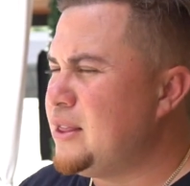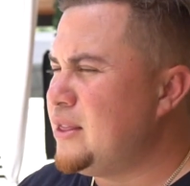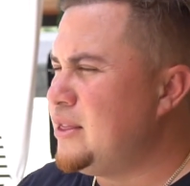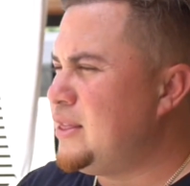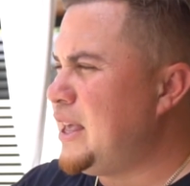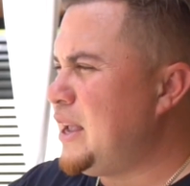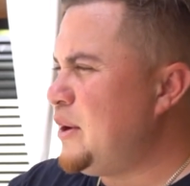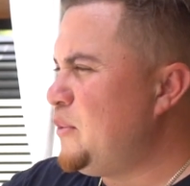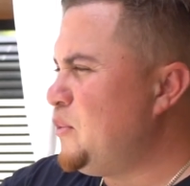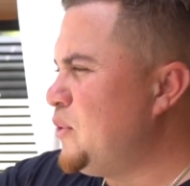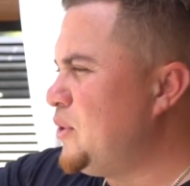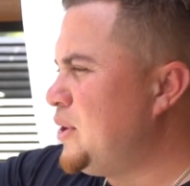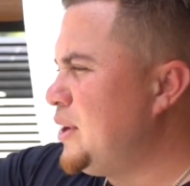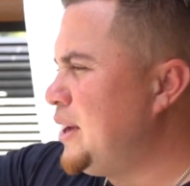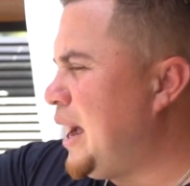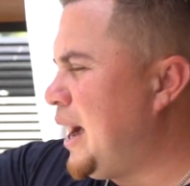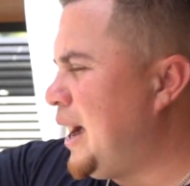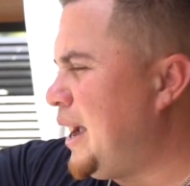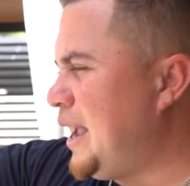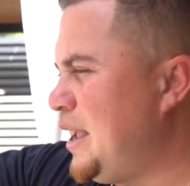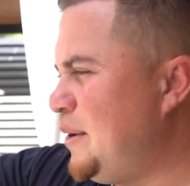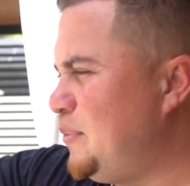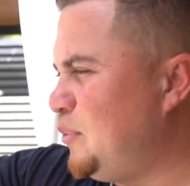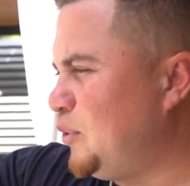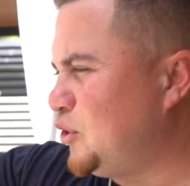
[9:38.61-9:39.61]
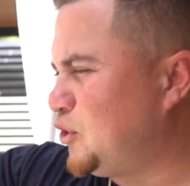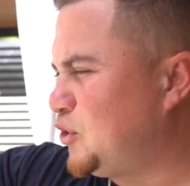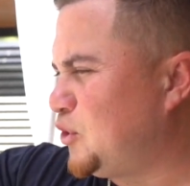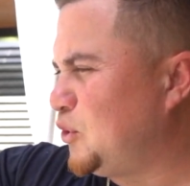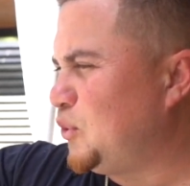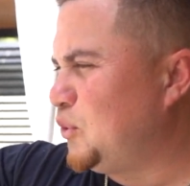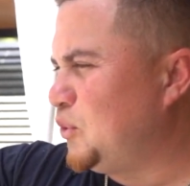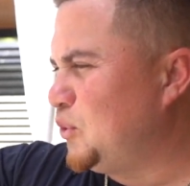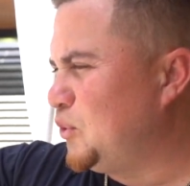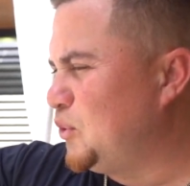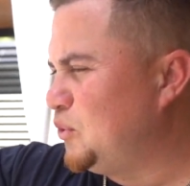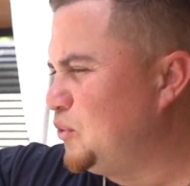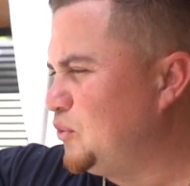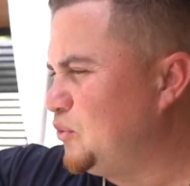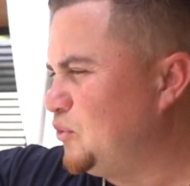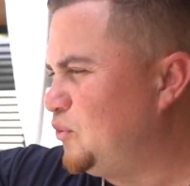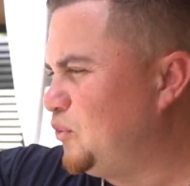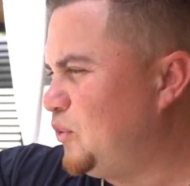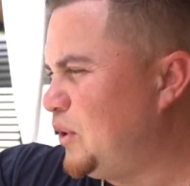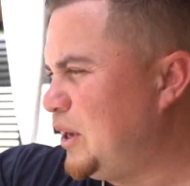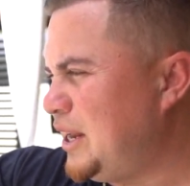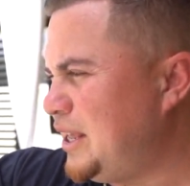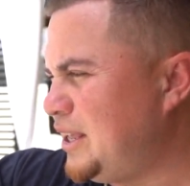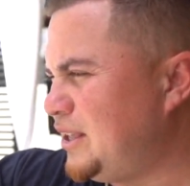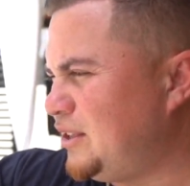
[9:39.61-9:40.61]
They were not able to
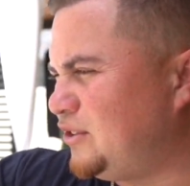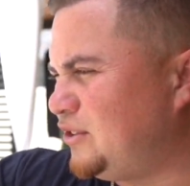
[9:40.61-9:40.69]
really